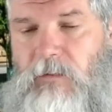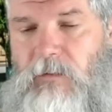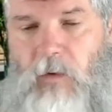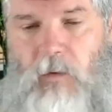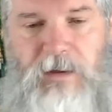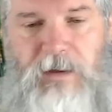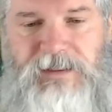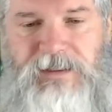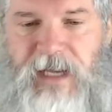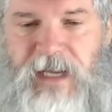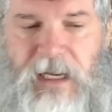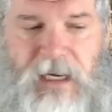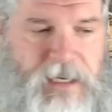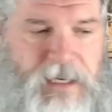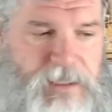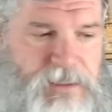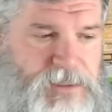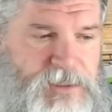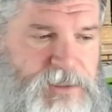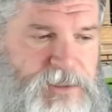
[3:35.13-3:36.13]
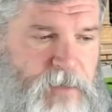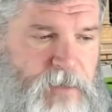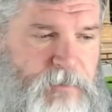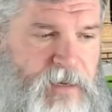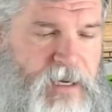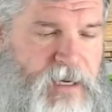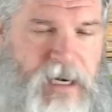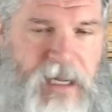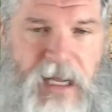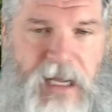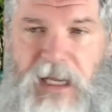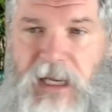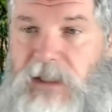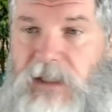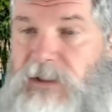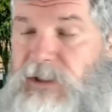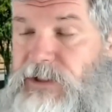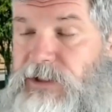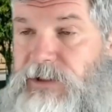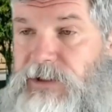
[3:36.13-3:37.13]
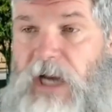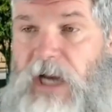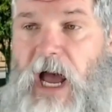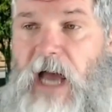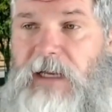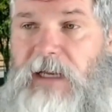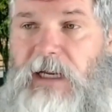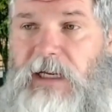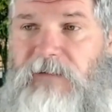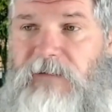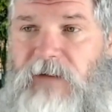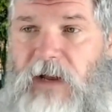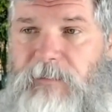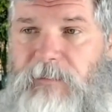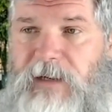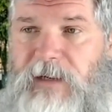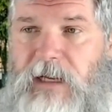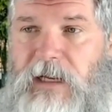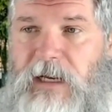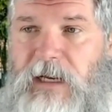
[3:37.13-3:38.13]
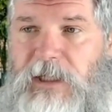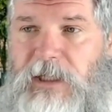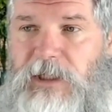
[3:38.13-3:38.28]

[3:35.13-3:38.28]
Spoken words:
Well, once again, ladies and gentlemen, in a shocking development,